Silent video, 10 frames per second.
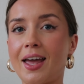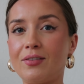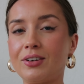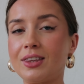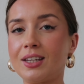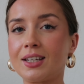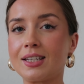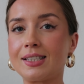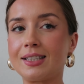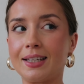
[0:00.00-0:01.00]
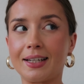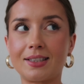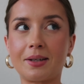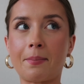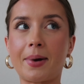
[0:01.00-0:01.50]
everything is
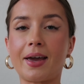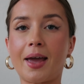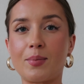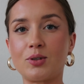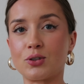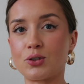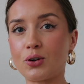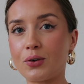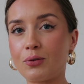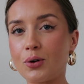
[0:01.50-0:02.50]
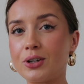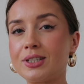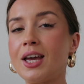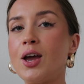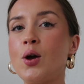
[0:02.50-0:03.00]
linked in my Amazon storefront.